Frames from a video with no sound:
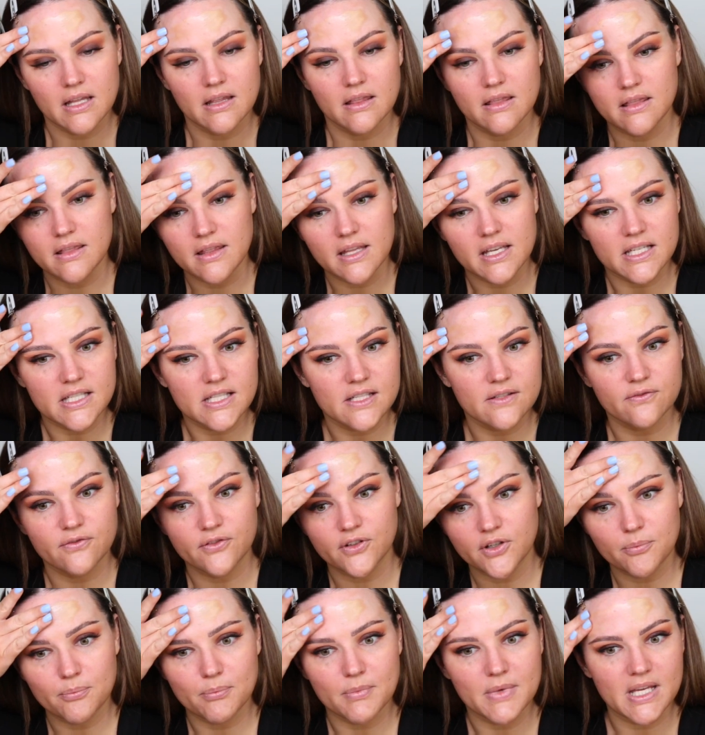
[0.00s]
This,
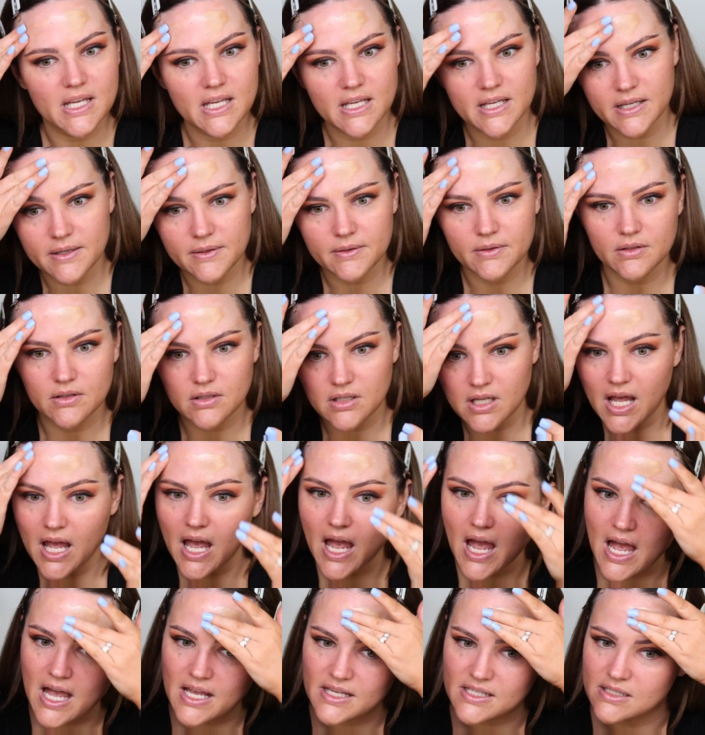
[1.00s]
for me,
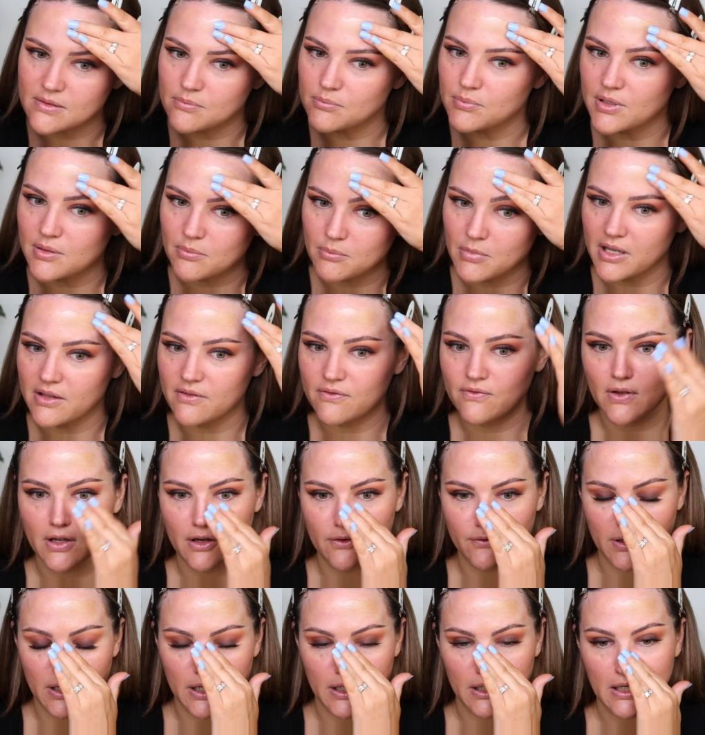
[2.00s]
hasn't been my
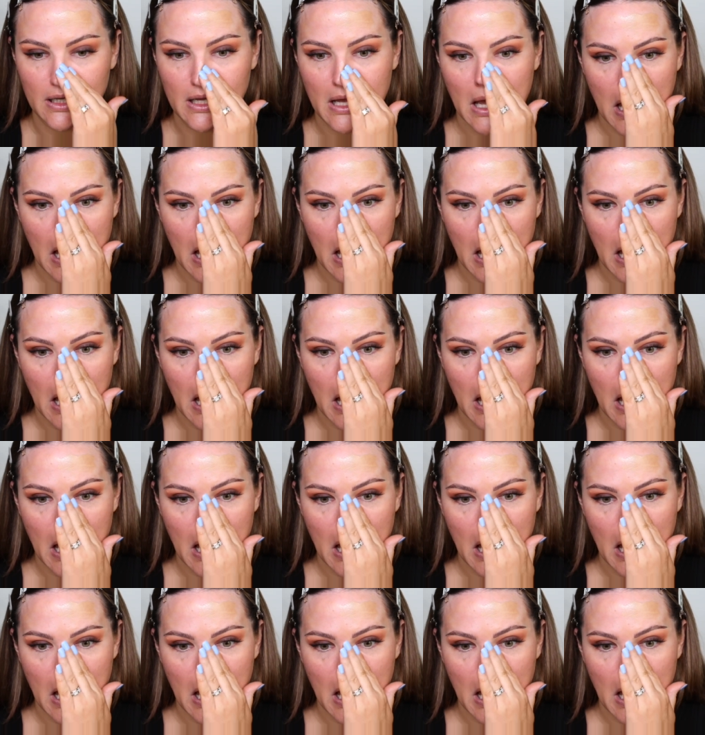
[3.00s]
favorite.